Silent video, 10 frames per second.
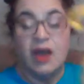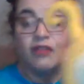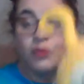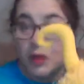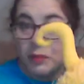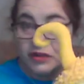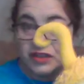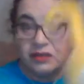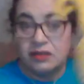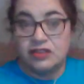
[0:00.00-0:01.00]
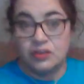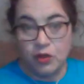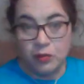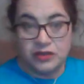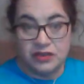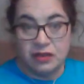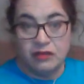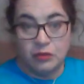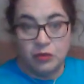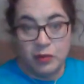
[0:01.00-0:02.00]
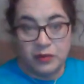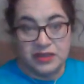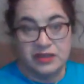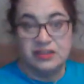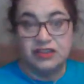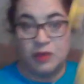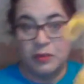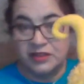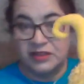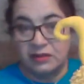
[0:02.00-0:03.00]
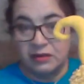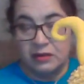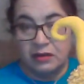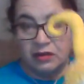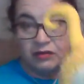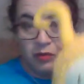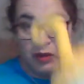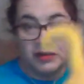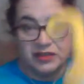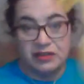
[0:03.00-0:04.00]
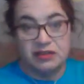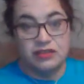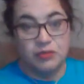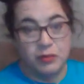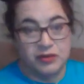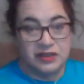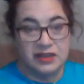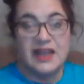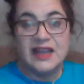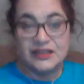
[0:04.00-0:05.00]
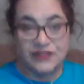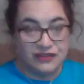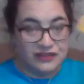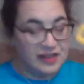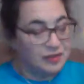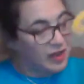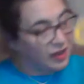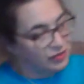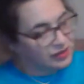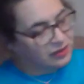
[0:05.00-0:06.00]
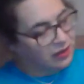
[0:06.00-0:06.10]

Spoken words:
From Wibbleton to Wobbleton. From Wobbleton to Wibbleton. From Wibbleton to Wobbleton is 15 miles.